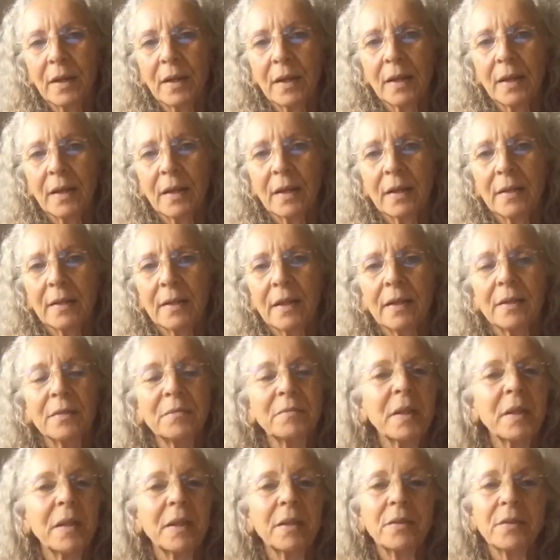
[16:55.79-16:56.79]

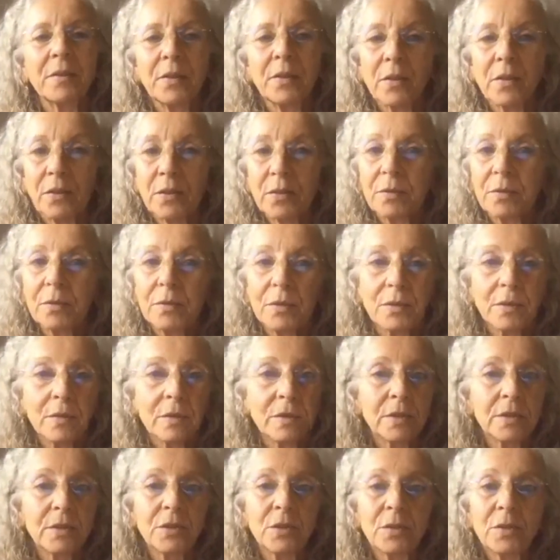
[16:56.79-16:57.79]
That you
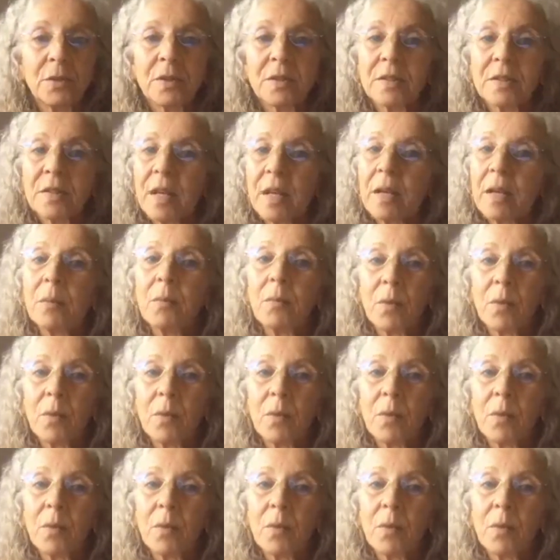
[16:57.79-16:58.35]
do the same